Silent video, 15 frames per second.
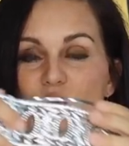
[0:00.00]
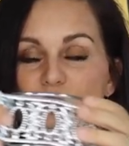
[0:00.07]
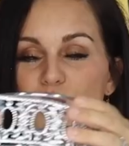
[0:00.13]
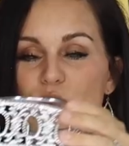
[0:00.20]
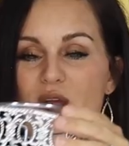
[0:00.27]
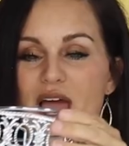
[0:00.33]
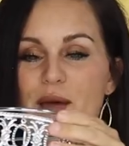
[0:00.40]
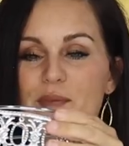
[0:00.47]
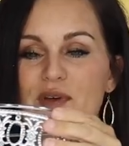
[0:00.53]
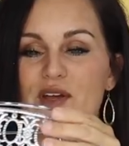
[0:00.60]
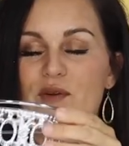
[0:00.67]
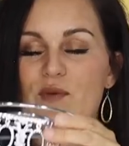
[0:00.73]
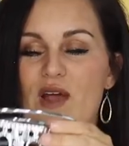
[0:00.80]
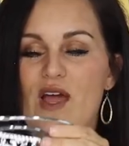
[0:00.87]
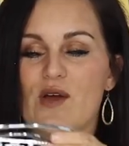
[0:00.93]
wrap it
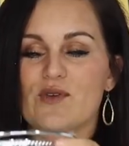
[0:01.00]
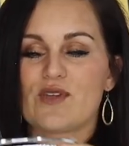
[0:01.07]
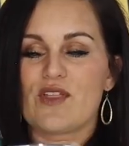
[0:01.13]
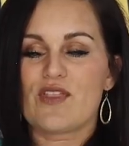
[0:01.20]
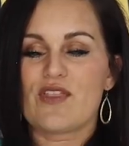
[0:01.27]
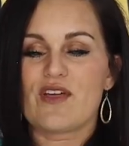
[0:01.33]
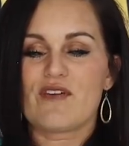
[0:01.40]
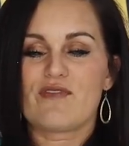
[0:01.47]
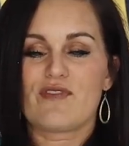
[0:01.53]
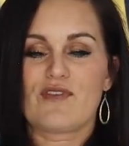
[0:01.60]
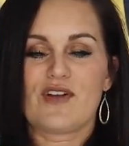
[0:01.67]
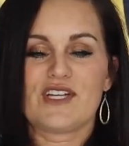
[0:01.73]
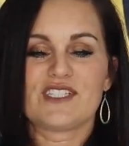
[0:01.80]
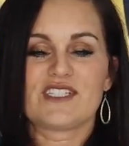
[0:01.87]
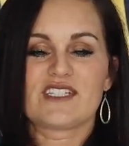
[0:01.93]
around the
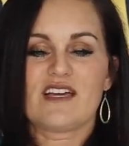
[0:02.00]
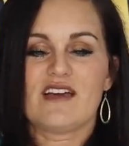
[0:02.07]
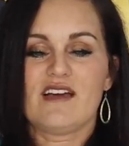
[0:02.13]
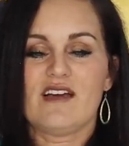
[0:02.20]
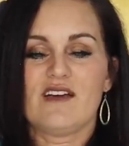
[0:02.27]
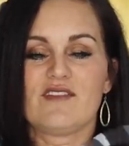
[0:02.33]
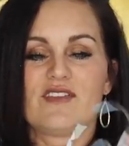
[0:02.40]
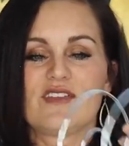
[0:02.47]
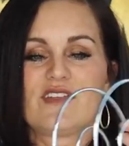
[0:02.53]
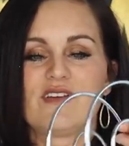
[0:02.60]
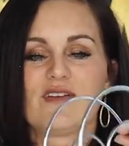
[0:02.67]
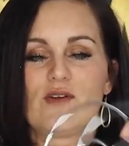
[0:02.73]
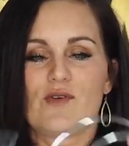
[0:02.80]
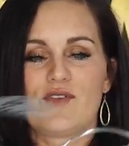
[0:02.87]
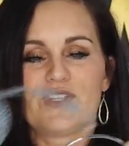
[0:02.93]
front of,
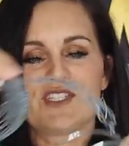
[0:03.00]
or